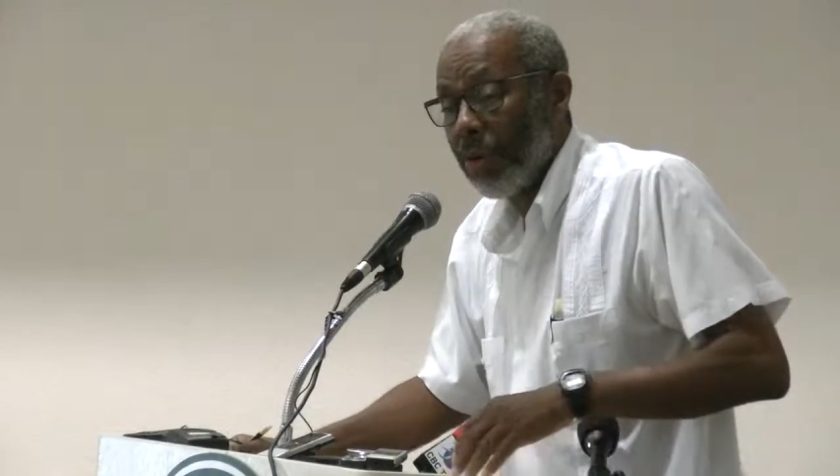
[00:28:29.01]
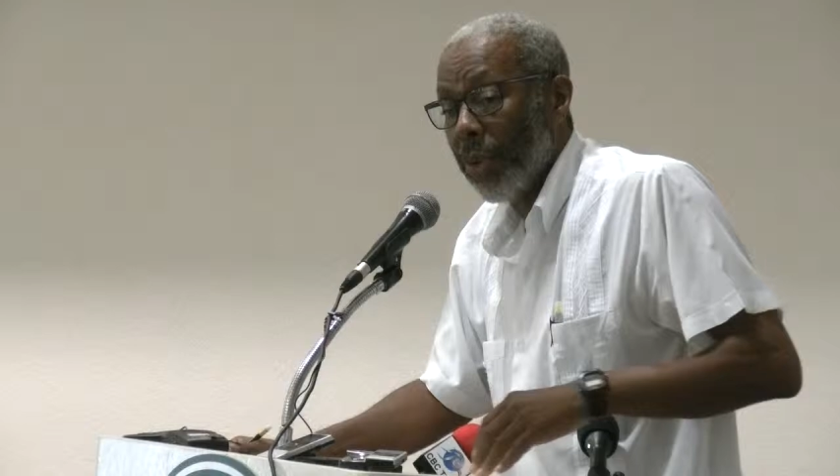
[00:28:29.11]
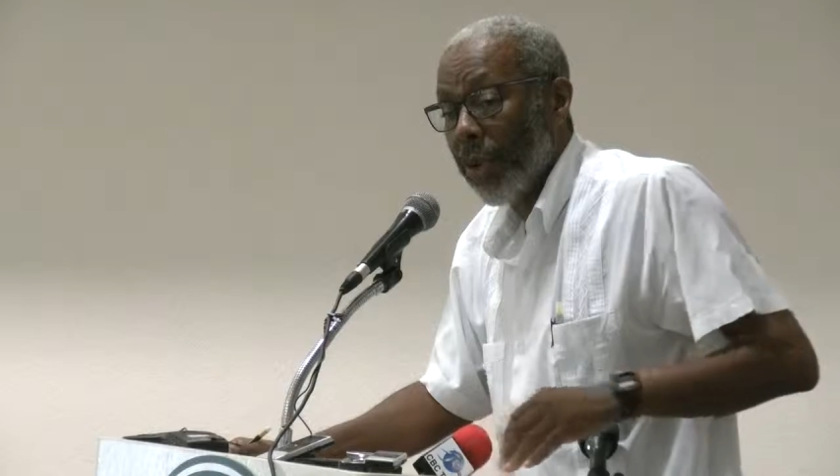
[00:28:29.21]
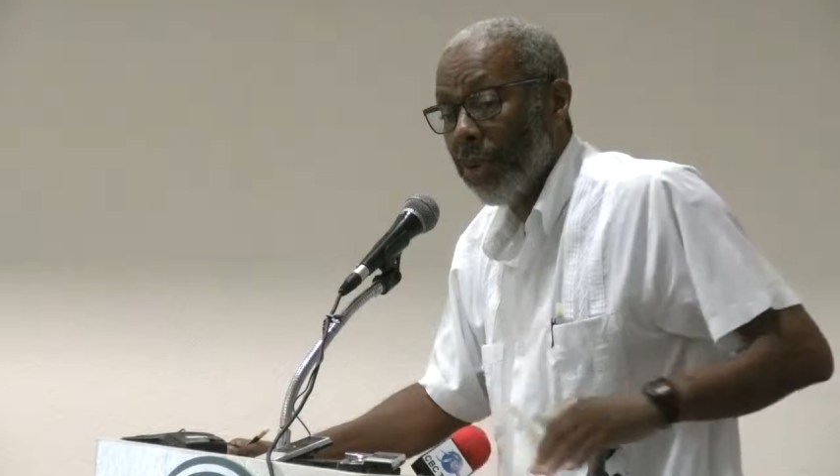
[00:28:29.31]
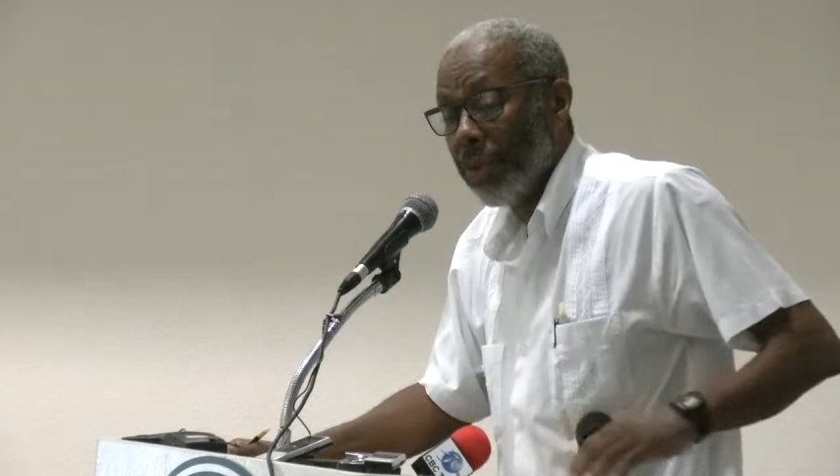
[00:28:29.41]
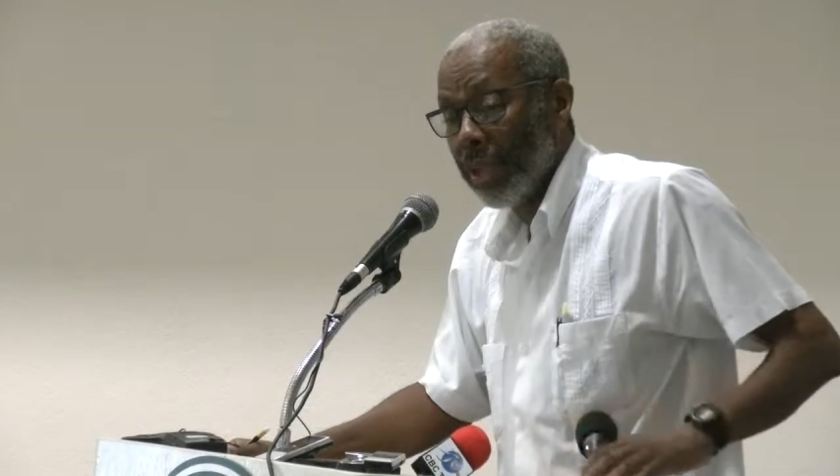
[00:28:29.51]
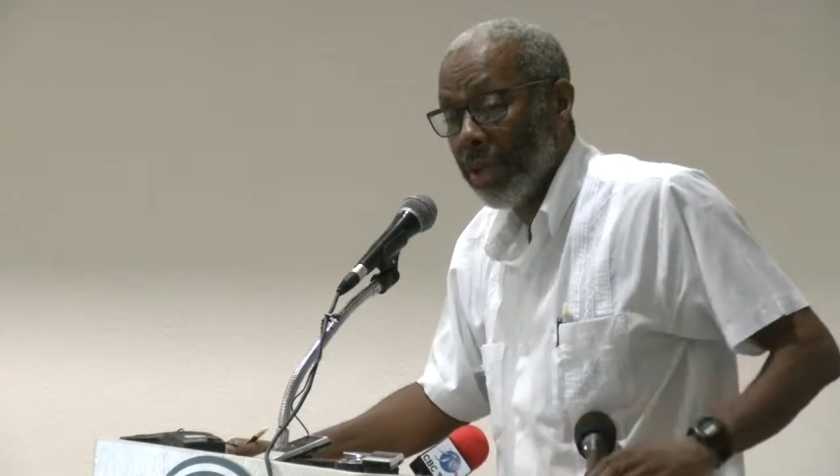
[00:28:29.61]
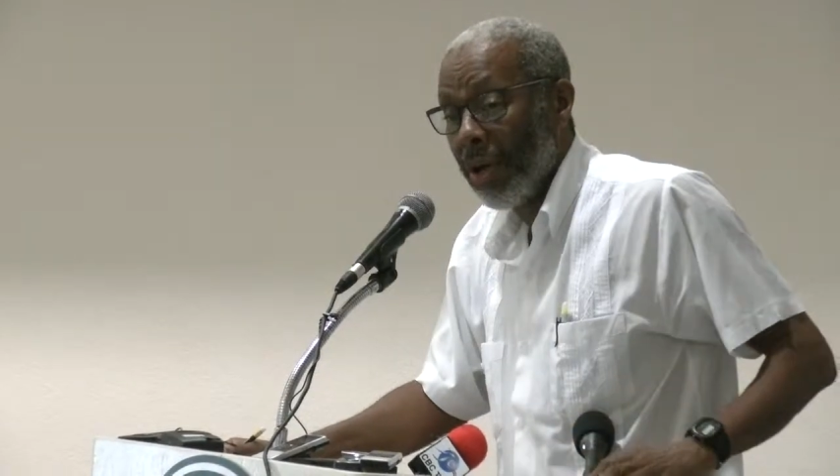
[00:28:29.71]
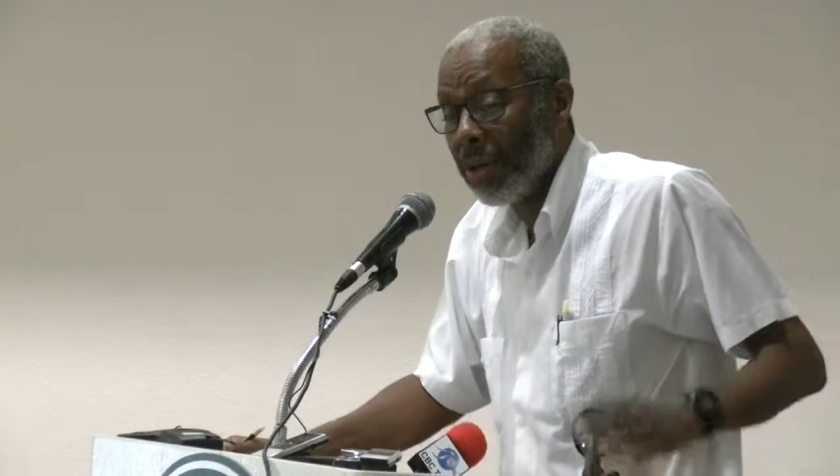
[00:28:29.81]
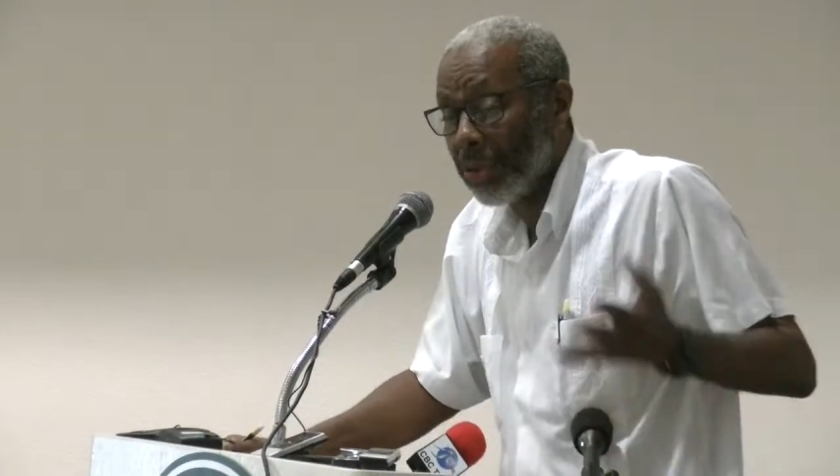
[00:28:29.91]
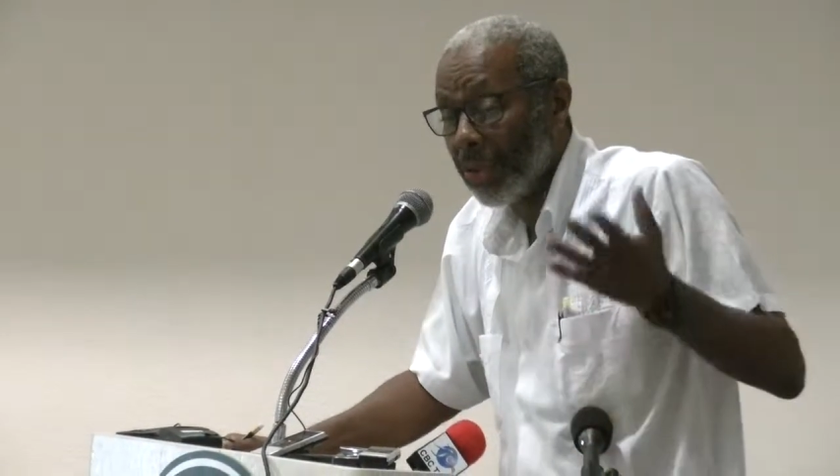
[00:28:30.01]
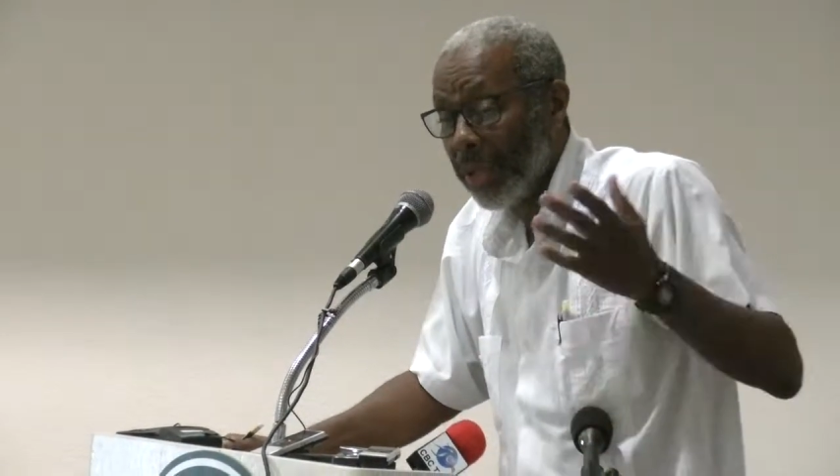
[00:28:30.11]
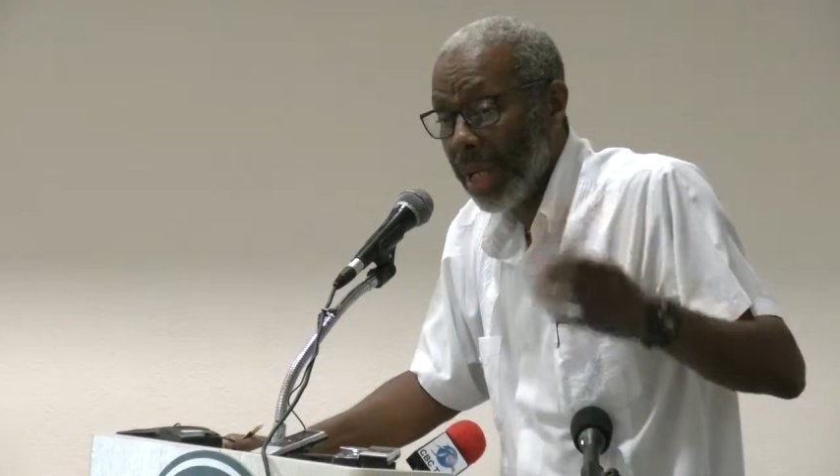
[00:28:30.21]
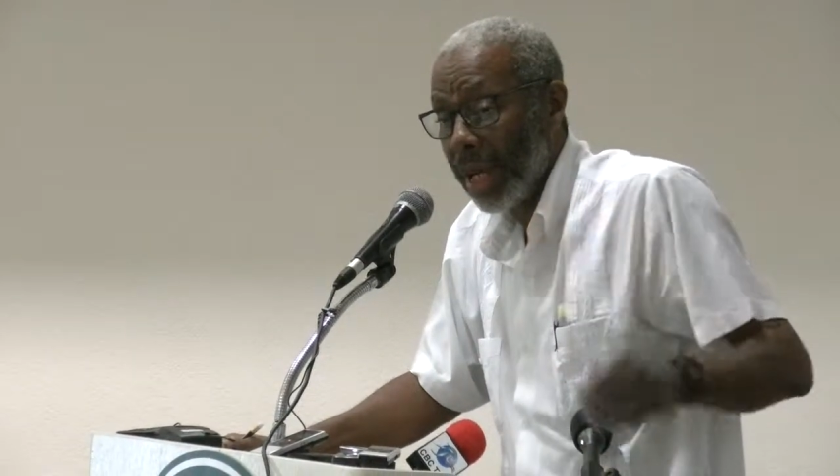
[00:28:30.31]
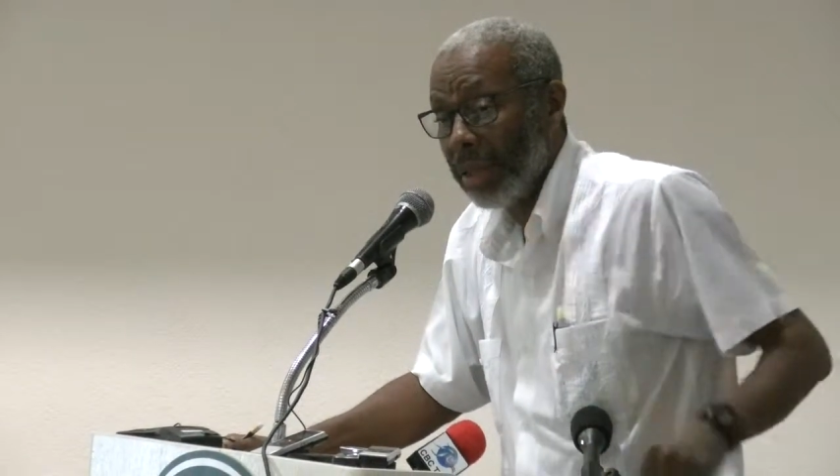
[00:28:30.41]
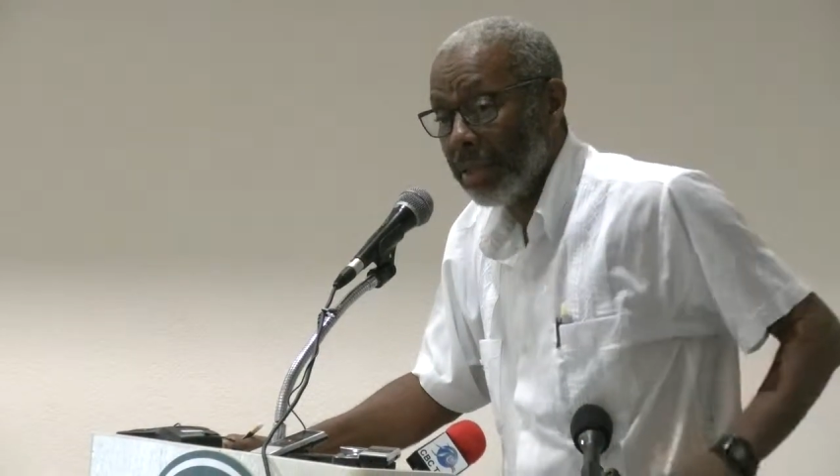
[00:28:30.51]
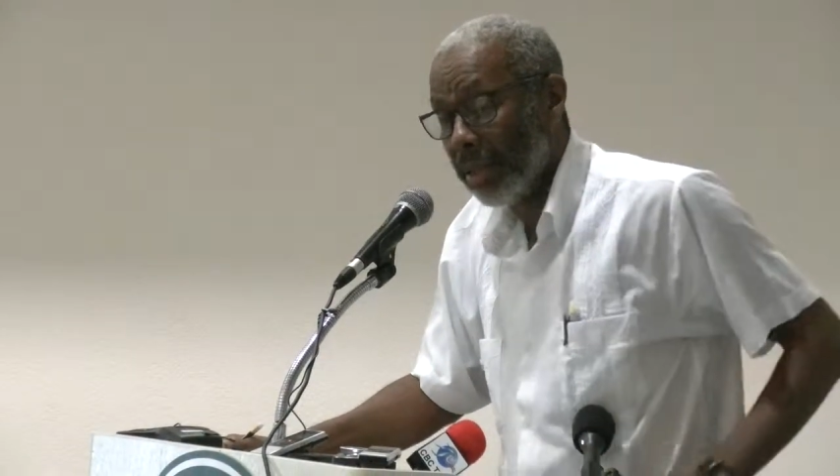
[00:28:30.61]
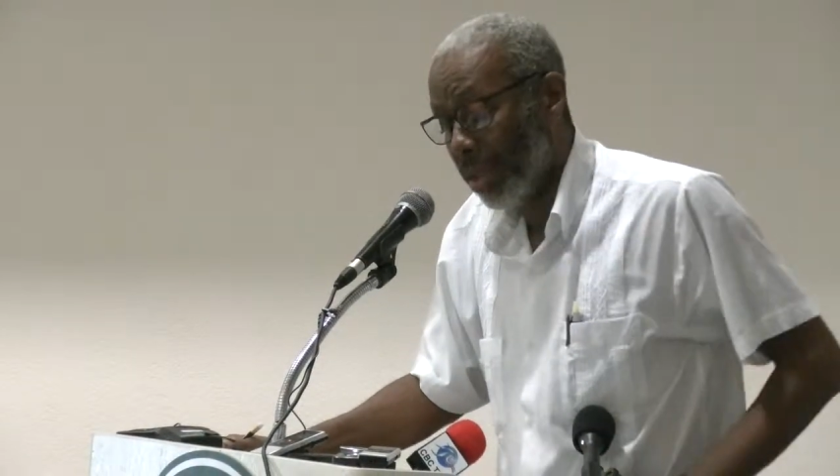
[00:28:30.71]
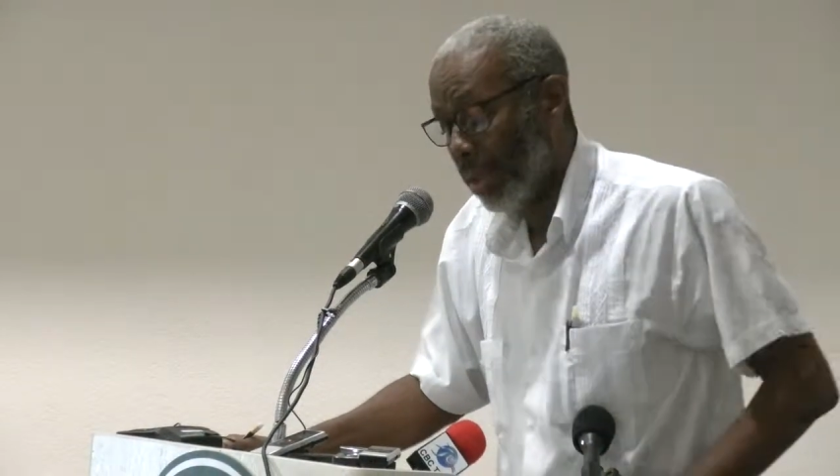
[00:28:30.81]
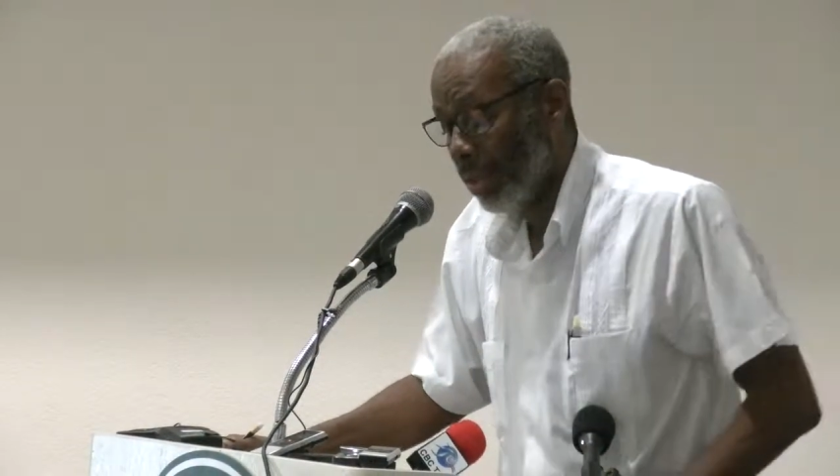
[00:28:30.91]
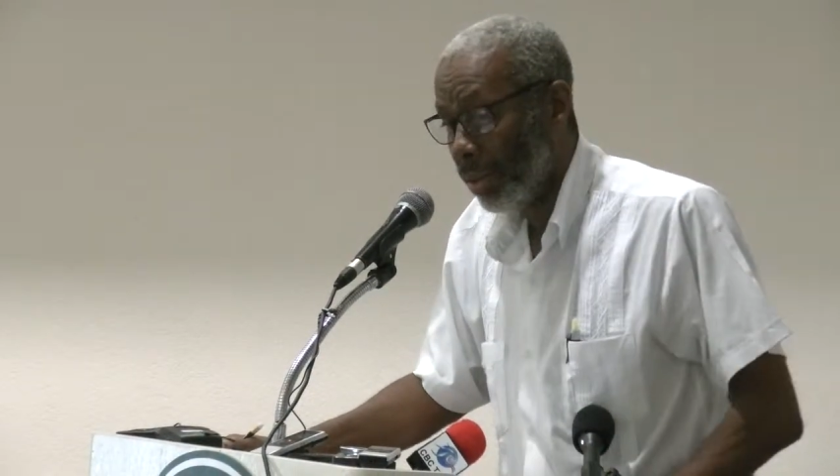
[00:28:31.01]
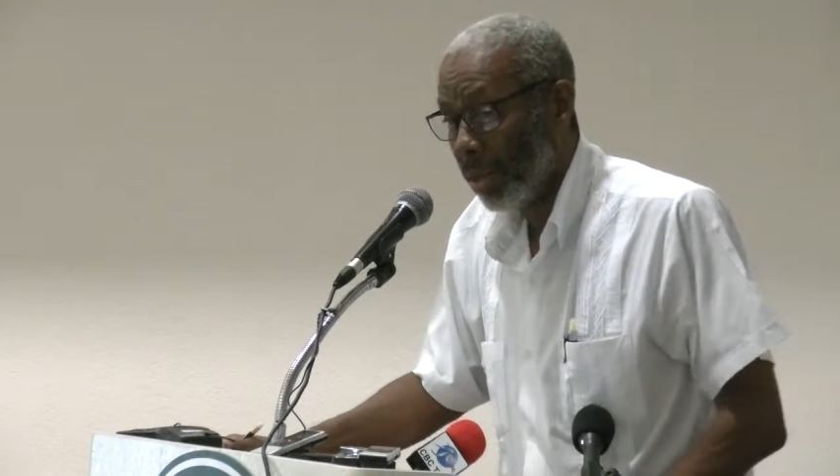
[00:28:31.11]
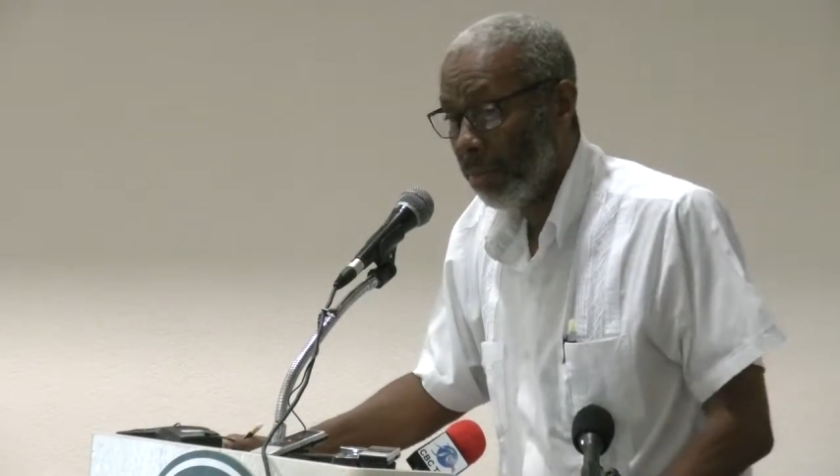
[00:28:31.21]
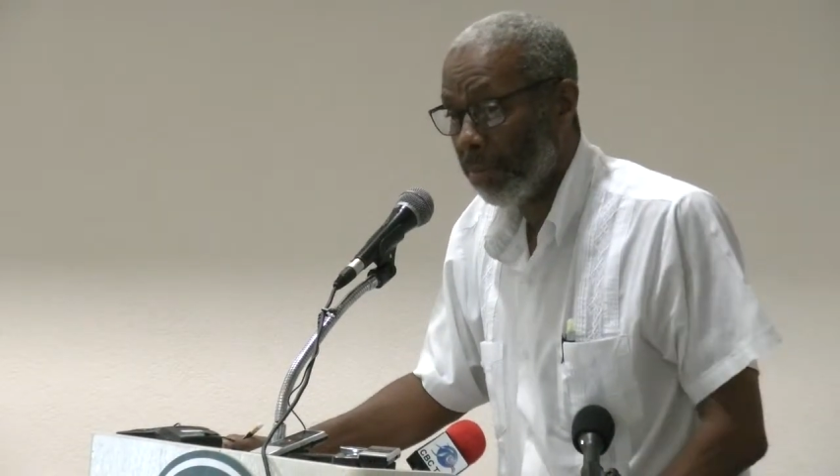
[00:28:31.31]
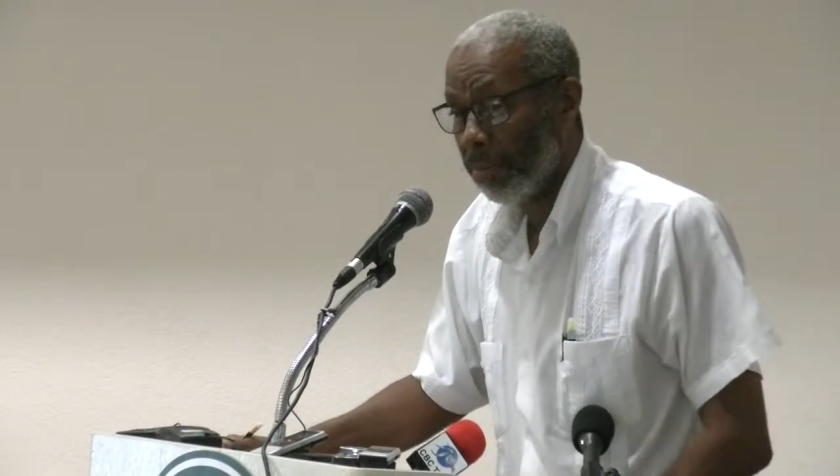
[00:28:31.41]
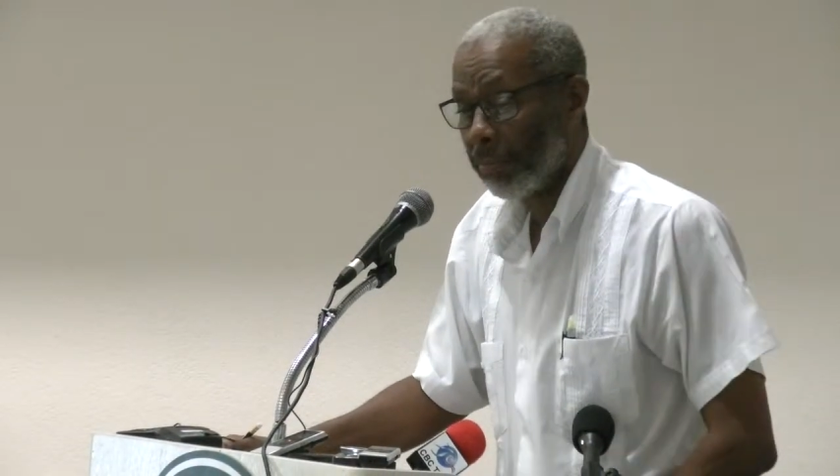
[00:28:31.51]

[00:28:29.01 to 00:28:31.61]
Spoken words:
where you can also get some